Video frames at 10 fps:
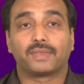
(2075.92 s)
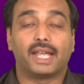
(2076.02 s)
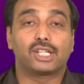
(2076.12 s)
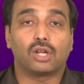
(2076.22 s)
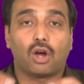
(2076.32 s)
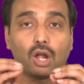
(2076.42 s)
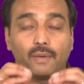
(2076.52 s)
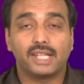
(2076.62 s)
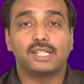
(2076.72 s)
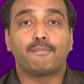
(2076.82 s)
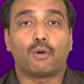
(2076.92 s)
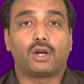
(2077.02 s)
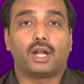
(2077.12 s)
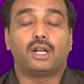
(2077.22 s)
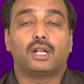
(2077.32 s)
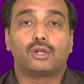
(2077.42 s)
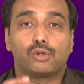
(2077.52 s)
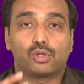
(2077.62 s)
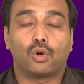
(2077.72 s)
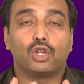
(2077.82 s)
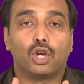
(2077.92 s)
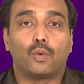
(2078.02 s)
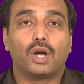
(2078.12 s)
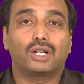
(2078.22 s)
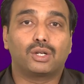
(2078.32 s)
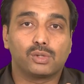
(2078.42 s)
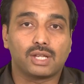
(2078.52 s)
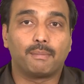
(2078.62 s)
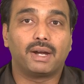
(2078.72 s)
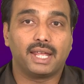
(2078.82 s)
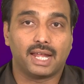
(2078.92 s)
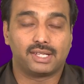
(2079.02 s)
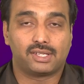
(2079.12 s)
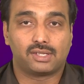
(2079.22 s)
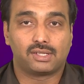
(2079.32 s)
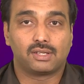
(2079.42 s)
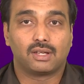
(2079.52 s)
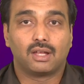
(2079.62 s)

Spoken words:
It's always important to show your work to somebody else.